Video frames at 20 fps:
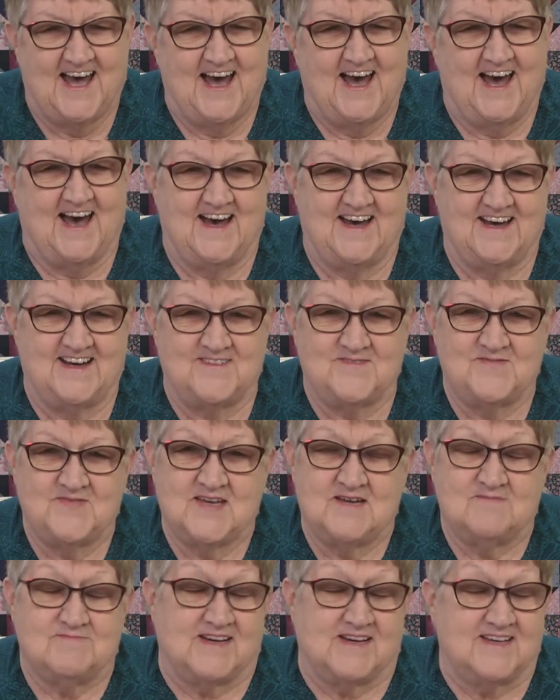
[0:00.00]
um,
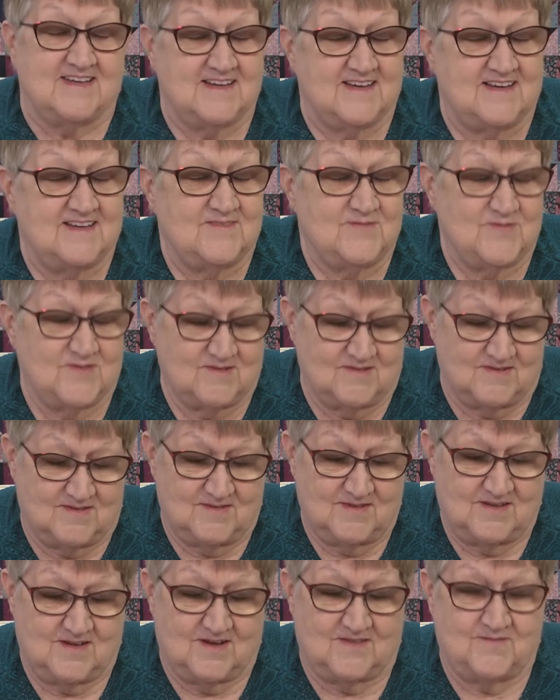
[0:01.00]
but
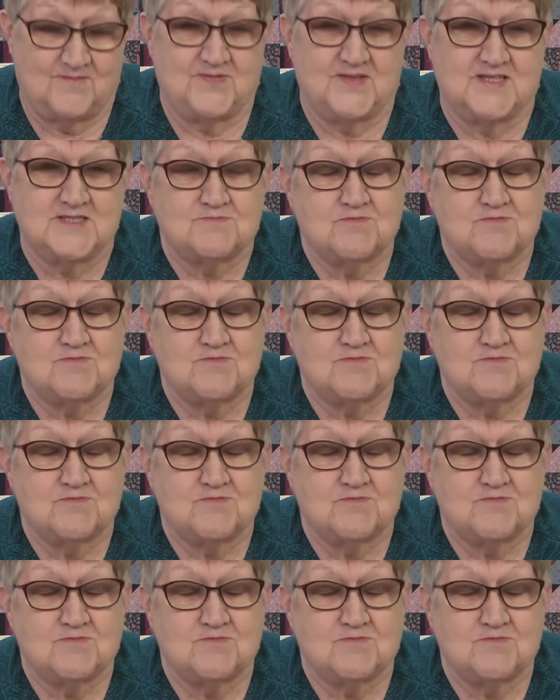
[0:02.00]
this